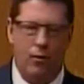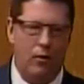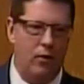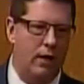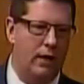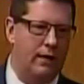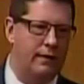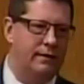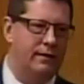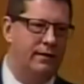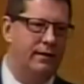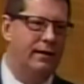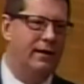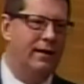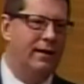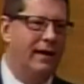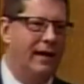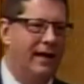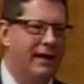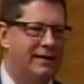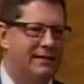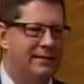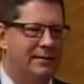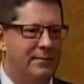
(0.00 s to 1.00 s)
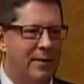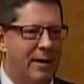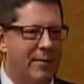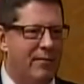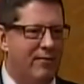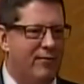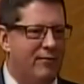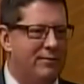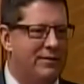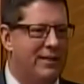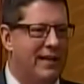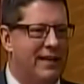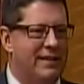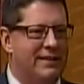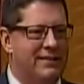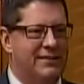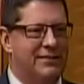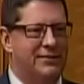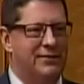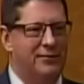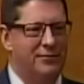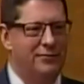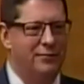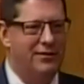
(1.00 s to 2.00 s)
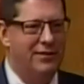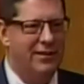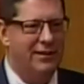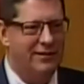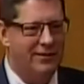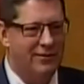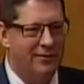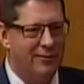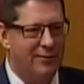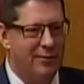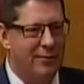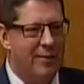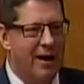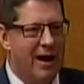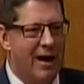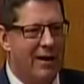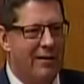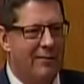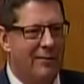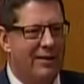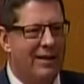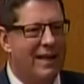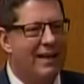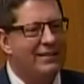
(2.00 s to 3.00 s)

point, as the member from Saskatoon Centre reminded me.